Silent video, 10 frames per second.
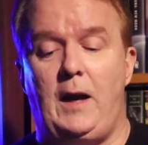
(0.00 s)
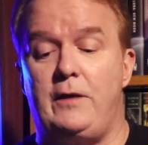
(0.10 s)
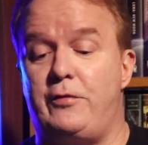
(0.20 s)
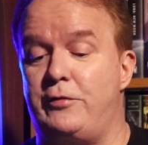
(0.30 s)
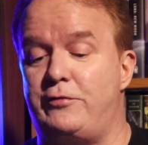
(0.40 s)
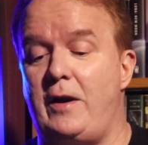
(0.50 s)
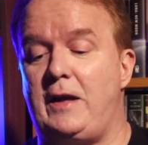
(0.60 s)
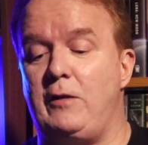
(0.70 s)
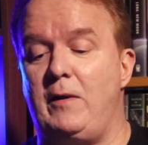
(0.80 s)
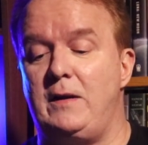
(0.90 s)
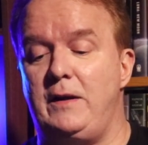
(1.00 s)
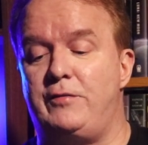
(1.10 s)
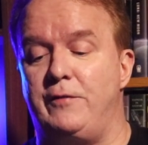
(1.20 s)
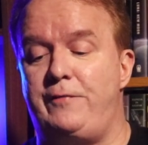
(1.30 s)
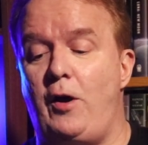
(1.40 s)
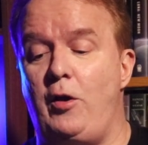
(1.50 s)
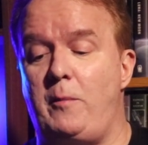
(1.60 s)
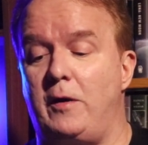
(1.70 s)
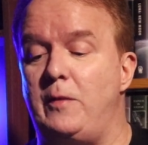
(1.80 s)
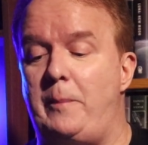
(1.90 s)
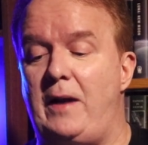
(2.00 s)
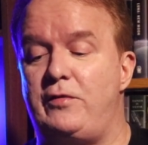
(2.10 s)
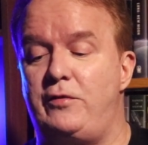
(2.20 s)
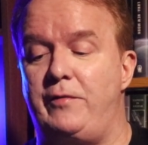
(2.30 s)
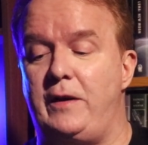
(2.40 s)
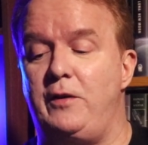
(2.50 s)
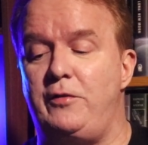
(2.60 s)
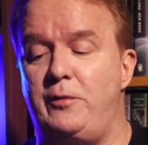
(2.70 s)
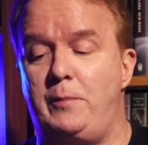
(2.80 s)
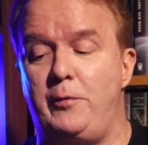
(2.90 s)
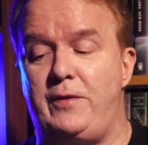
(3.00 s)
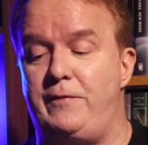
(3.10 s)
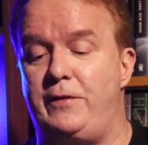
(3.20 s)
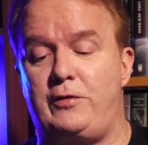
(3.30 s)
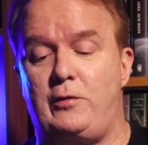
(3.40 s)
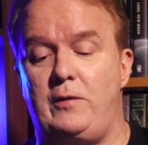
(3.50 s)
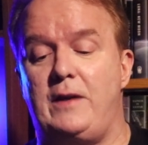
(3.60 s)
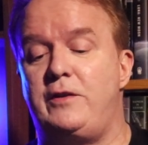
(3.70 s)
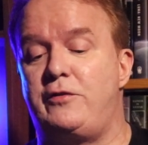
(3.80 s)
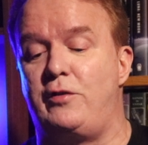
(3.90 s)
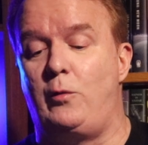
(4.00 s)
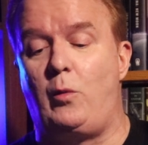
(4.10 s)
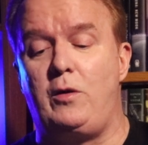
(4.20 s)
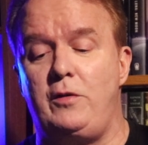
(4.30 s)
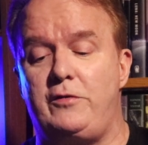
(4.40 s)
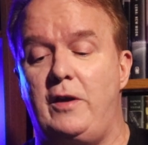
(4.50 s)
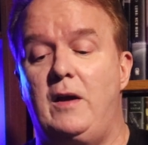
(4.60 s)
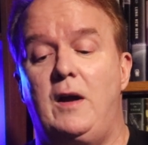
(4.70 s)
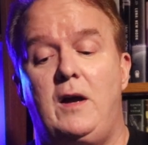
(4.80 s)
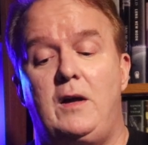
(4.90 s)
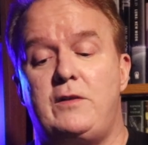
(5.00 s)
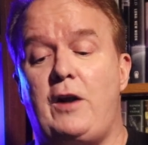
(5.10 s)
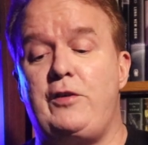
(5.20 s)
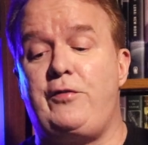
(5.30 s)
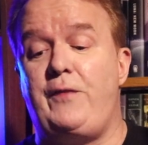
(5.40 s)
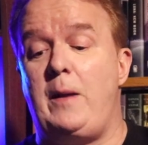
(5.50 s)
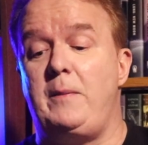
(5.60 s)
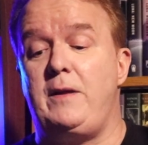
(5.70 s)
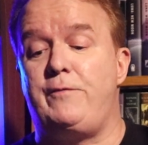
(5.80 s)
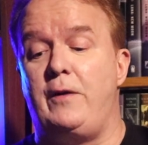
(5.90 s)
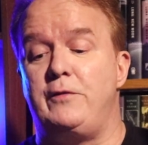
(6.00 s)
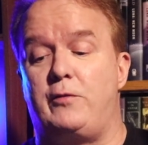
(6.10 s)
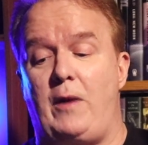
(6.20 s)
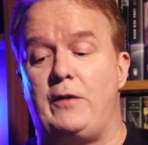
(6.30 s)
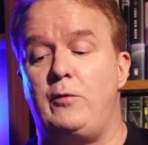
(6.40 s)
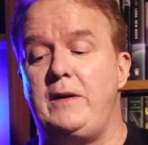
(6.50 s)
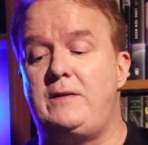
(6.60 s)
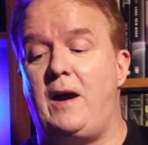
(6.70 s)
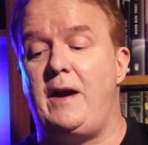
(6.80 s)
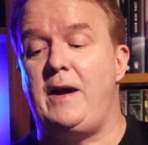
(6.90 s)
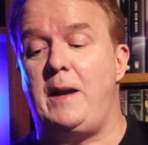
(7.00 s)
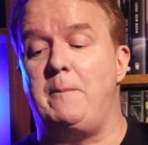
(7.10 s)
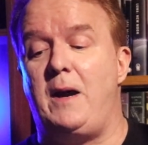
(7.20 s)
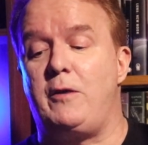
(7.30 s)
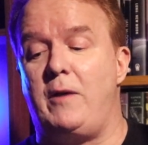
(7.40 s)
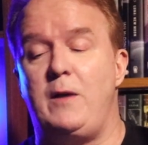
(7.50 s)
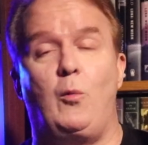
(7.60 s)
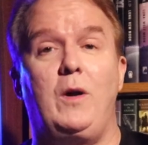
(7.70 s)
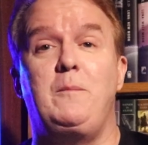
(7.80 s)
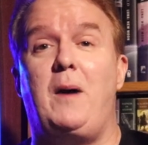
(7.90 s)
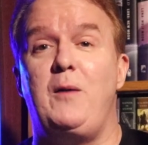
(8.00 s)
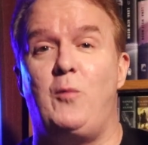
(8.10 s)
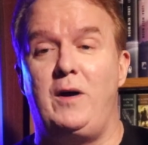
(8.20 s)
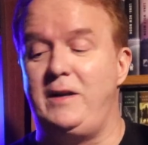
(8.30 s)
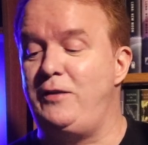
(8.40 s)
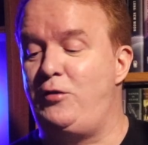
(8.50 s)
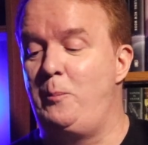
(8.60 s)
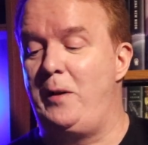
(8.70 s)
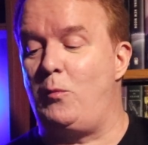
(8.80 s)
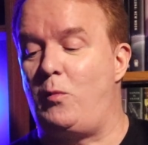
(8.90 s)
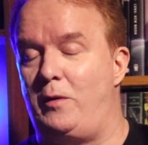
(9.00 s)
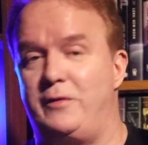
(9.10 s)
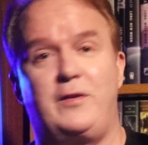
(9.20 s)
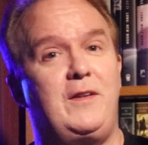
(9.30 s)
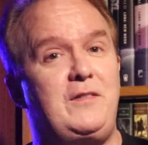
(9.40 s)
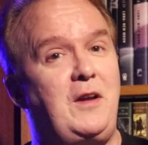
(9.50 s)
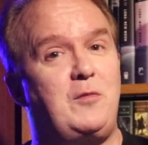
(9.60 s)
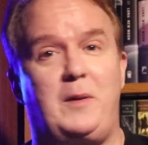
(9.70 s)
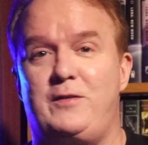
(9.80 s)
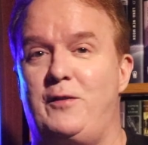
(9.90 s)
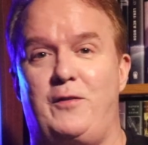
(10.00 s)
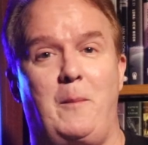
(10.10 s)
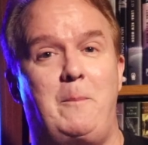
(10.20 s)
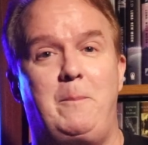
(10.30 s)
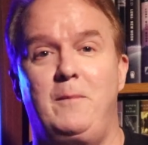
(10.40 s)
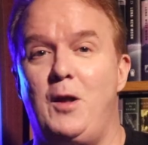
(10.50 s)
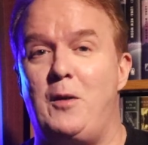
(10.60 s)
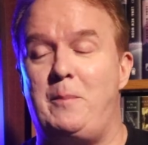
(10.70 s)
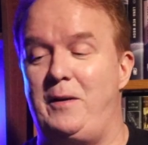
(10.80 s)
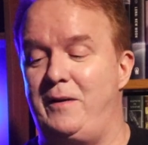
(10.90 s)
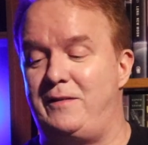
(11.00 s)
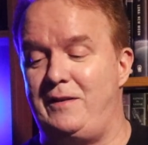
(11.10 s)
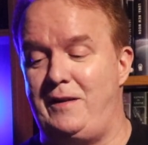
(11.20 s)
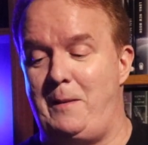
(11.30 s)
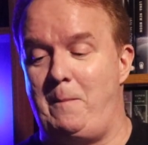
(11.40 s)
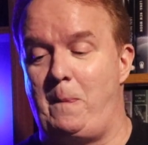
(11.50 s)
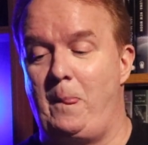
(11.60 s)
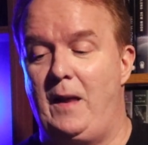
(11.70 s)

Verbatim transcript: As the striking red leaves of fall mark the passage of the years in both the physical and digital worlds, Dodge's family and friends gradually die and migrate one by one into Bitworld, so this takes place over a long period of time.